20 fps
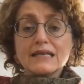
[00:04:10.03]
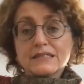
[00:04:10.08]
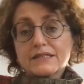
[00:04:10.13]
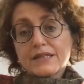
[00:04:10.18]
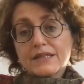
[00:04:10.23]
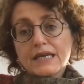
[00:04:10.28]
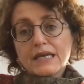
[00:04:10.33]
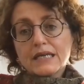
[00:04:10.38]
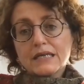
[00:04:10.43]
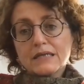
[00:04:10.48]

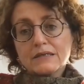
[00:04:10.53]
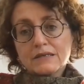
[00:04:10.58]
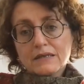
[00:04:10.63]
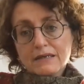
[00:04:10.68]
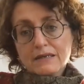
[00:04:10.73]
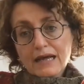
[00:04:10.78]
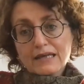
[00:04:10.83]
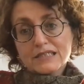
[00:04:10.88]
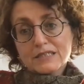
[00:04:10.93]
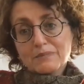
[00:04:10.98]
Last
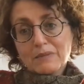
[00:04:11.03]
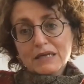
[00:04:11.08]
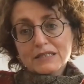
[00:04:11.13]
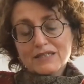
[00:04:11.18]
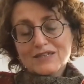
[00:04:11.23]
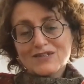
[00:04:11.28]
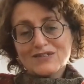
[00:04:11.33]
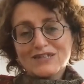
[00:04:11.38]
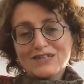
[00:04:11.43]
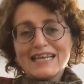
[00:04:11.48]

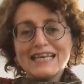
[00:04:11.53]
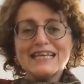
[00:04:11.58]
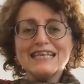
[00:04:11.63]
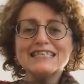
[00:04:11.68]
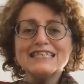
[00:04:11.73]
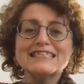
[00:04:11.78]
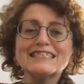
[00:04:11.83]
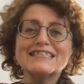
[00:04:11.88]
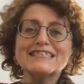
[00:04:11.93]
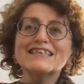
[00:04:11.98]
but not
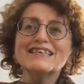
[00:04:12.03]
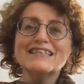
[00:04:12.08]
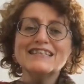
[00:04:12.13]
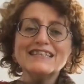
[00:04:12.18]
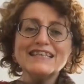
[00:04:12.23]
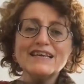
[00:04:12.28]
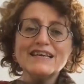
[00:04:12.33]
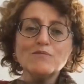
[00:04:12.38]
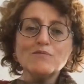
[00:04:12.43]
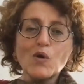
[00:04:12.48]
least,
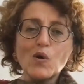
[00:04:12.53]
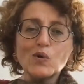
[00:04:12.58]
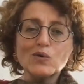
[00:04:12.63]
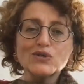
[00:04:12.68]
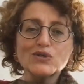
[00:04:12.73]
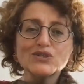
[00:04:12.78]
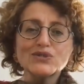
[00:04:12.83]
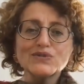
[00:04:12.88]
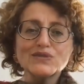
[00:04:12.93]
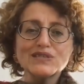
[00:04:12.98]
the
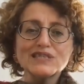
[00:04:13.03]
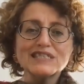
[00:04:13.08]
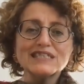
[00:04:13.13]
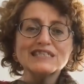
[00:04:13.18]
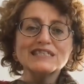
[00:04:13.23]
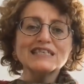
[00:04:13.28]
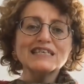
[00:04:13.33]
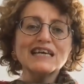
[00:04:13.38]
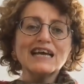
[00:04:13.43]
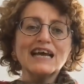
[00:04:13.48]

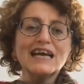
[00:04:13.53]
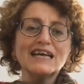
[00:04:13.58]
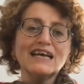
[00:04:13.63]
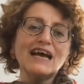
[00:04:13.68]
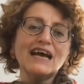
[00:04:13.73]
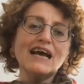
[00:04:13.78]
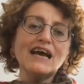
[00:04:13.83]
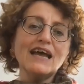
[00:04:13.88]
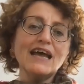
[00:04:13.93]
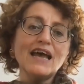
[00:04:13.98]
emotions
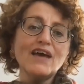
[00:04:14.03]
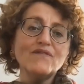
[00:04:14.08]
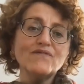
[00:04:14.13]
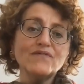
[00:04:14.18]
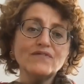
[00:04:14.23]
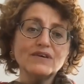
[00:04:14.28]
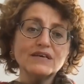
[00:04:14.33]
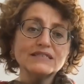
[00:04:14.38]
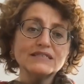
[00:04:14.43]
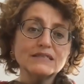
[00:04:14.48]

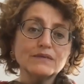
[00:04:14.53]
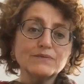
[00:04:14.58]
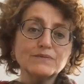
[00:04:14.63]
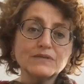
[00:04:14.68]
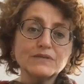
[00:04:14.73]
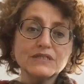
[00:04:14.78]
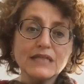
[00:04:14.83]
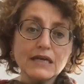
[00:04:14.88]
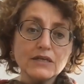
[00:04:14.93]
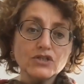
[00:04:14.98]
have a
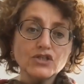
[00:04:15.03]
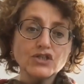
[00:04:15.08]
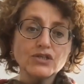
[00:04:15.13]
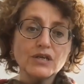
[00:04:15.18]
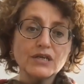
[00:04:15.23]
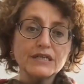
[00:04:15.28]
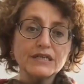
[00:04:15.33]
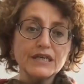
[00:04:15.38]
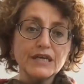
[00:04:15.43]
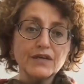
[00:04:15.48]

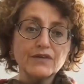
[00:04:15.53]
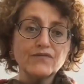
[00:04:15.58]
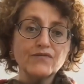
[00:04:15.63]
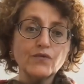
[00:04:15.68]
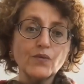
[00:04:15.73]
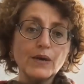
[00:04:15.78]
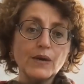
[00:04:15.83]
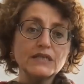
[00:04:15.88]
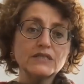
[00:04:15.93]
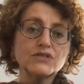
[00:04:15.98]
substantial
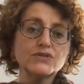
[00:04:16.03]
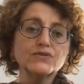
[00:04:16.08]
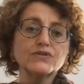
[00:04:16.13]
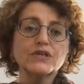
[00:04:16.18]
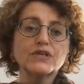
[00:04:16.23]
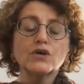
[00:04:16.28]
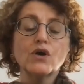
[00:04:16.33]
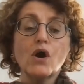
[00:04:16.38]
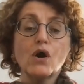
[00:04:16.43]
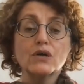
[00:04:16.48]
influence
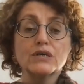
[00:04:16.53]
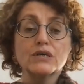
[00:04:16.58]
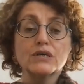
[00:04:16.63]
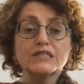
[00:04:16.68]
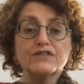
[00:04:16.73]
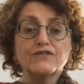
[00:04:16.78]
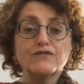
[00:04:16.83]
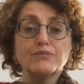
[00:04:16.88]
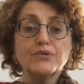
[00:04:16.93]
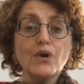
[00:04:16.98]
on the
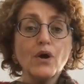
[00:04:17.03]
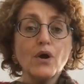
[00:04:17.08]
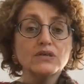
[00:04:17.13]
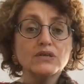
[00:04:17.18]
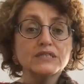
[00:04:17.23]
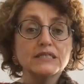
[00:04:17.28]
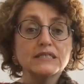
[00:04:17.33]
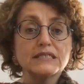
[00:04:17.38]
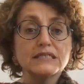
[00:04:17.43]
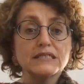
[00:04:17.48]
cognitive
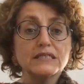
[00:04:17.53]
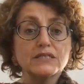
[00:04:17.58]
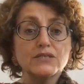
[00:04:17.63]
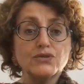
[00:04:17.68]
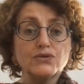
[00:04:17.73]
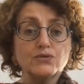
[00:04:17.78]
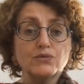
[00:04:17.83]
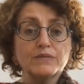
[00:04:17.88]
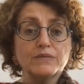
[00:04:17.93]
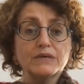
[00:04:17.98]
processes
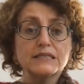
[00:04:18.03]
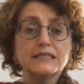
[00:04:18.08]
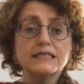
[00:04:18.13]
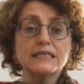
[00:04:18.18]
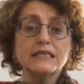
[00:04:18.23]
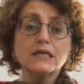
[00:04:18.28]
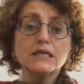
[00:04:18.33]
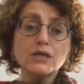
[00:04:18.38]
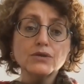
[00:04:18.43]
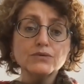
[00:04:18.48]
in
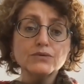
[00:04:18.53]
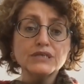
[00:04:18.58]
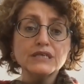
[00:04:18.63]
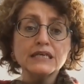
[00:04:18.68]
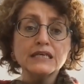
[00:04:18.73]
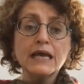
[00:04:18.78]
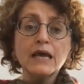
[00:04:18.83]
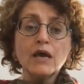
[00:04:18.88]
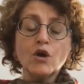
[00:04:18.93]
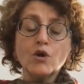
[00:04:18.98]
humans,
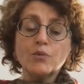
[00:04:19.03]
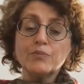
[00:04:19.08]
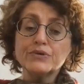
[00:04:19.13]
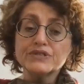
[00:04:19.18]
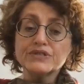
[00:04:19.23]
including